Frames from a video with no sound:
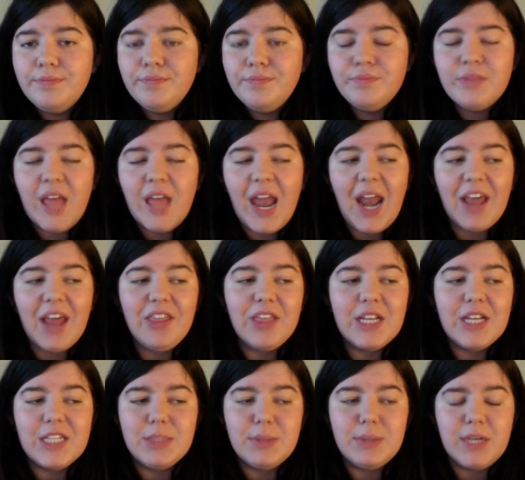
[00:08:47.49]
and I think
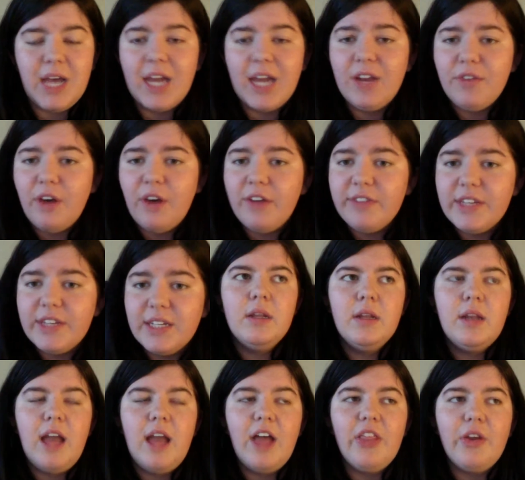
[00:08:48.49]
it's been kind of
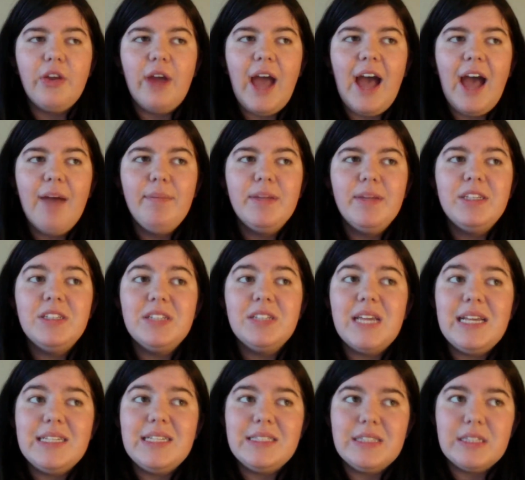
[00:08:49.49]
obvious. Now, there have been
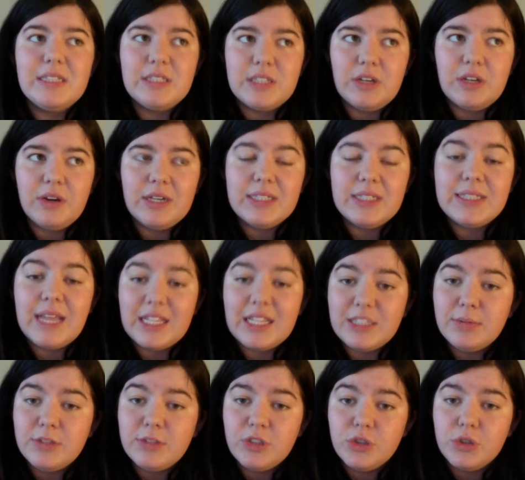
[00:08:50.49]
delays in this series, that's
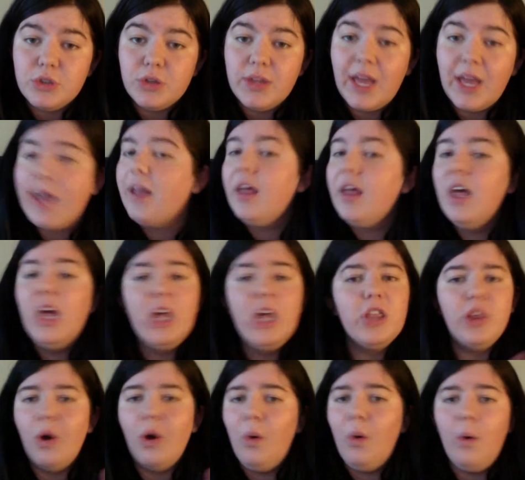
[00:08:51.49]
been true, like
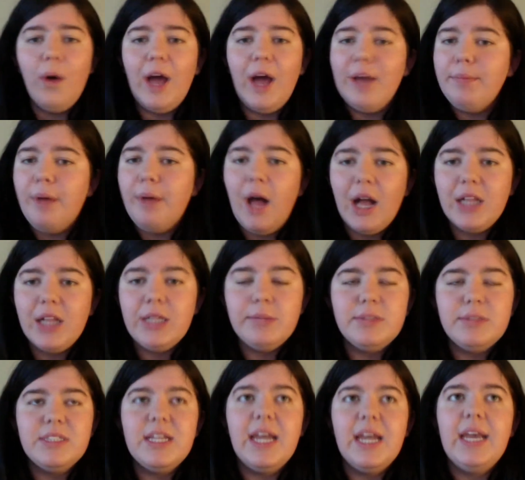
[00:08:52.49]
the whole
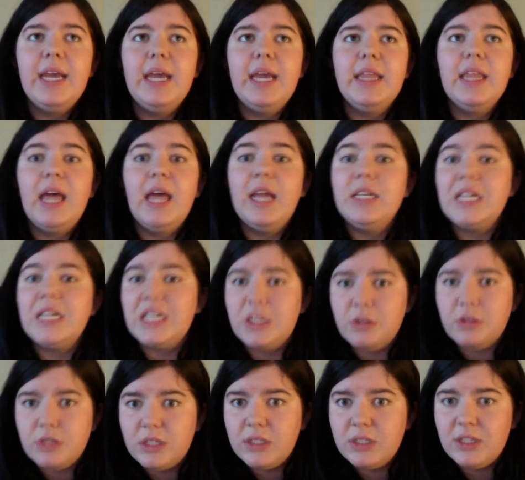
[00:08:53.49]
Adpocalypse thing, and then
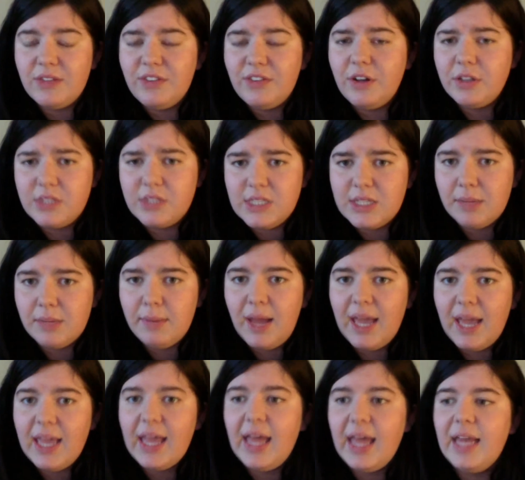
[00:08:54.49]
technical difficulties on
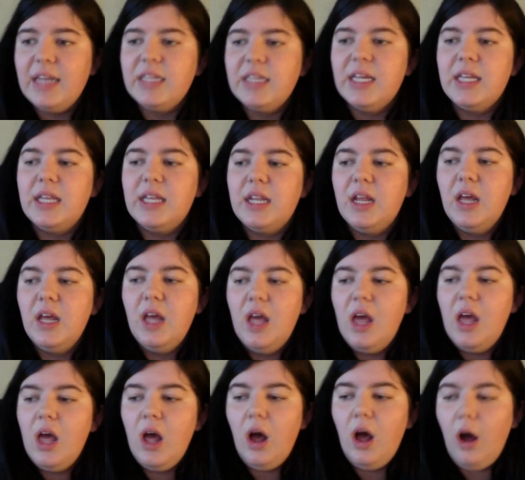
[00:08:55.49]
my end, and
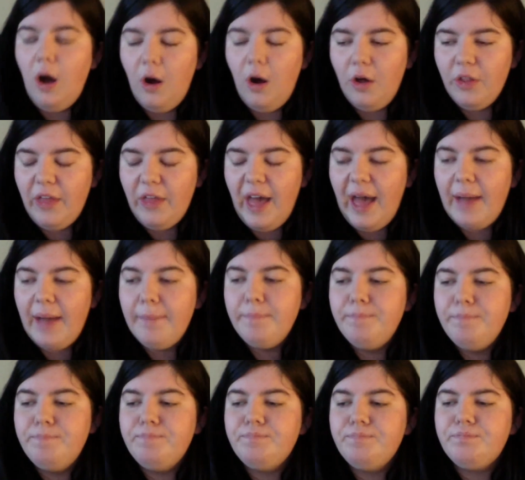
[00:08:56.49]
all of that.
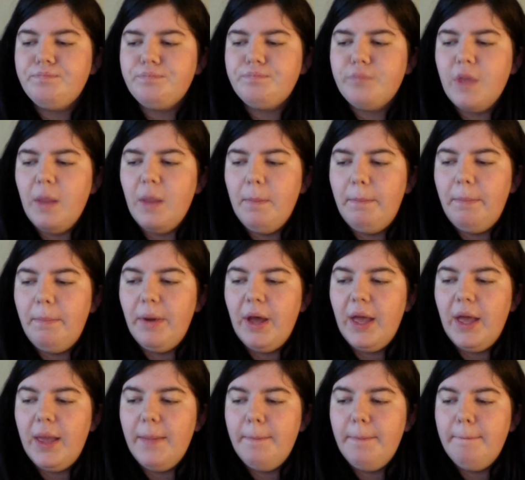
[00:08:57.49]

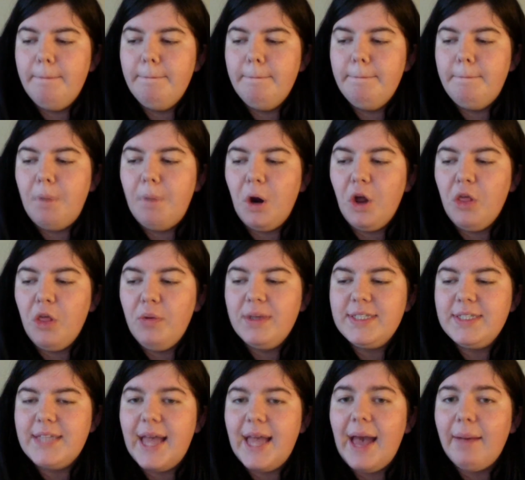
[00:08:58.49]
But part of the
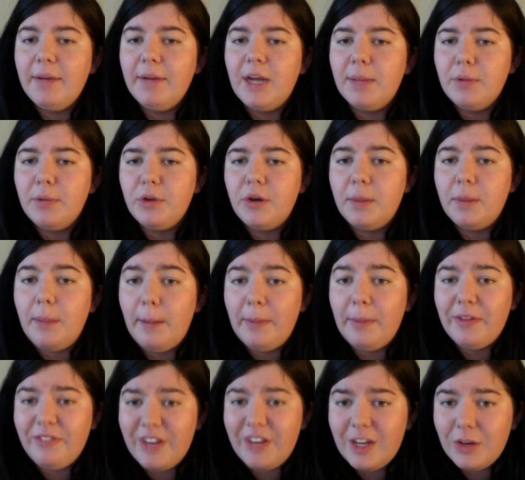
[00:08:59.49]
reason I haven't uploaded a
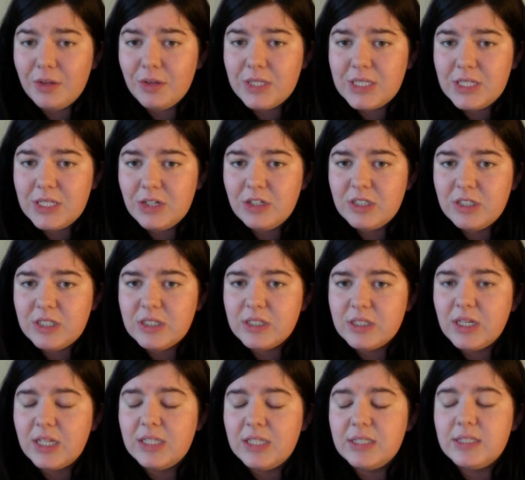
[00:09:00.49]
public video this year is just
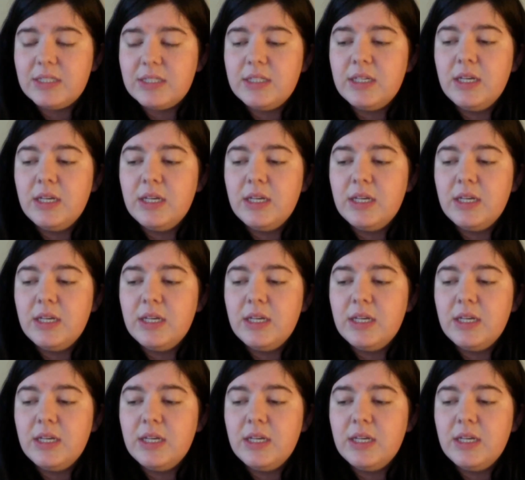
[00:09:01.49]
because